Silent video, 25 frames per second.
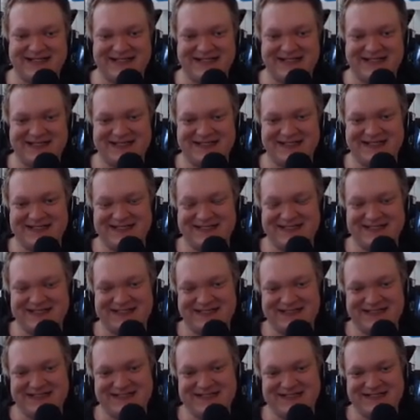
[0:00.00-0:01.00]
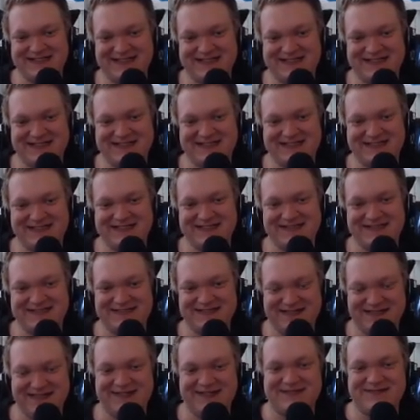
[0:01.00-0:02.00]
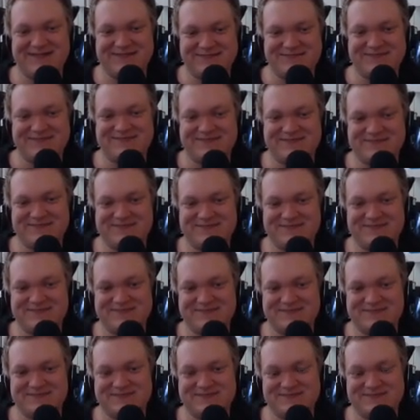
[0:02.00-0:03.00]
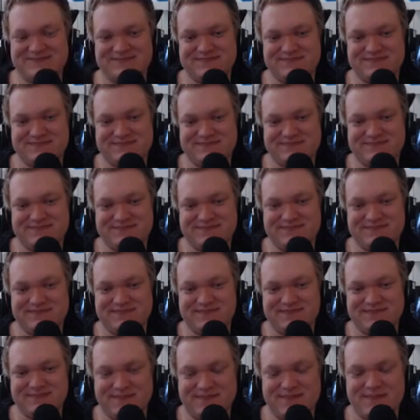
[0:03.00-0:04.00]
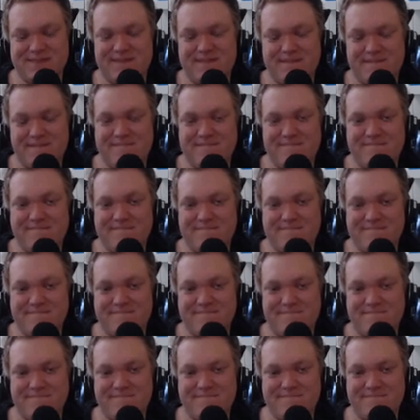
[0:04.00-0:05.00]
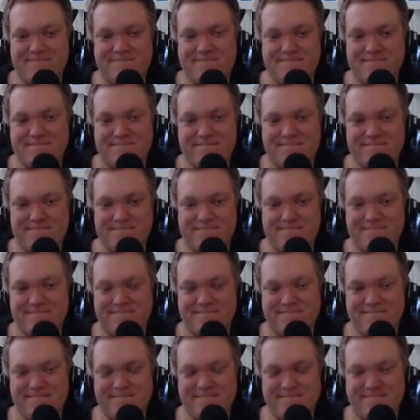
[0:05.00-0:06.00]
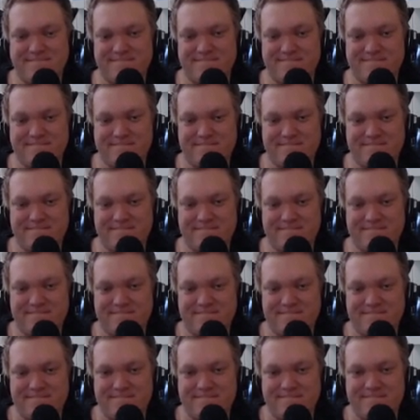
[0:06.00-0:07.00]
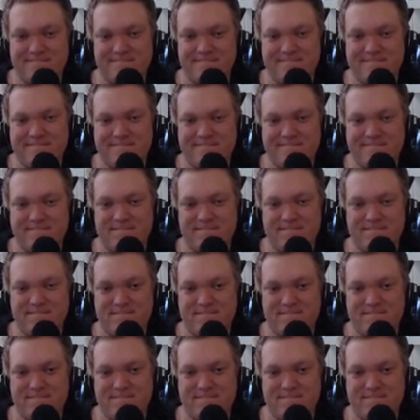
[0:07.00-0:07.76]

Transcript: [no speech]